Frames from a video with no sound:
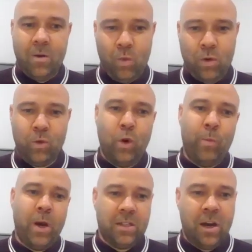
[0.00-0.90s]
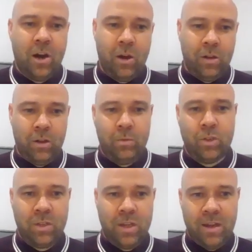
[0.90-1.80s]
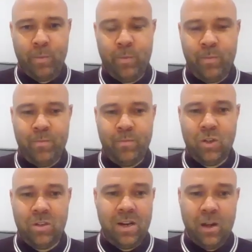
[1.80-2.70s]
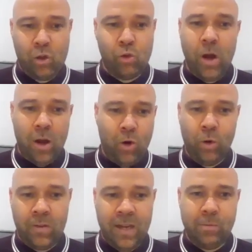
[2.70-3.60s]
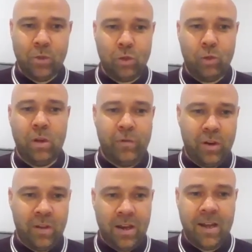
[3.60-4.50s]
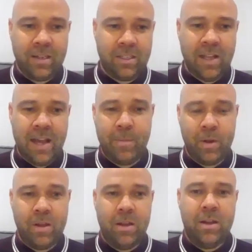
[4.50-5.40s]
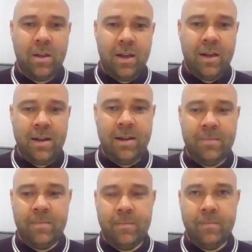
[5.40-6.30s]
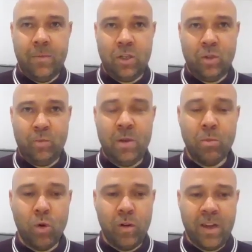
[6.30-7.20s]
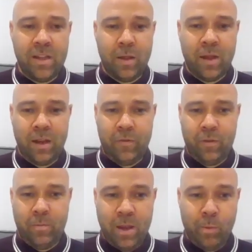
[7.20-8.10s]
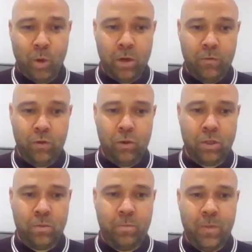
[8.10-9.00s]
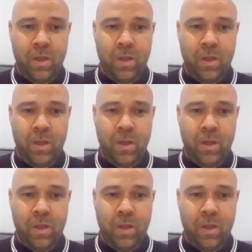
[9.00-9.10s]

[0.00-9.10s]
once we got past that hurdle, I was just trying to grow it all the time, just looking for that next step. Just being motivated, I think, from my point of view, just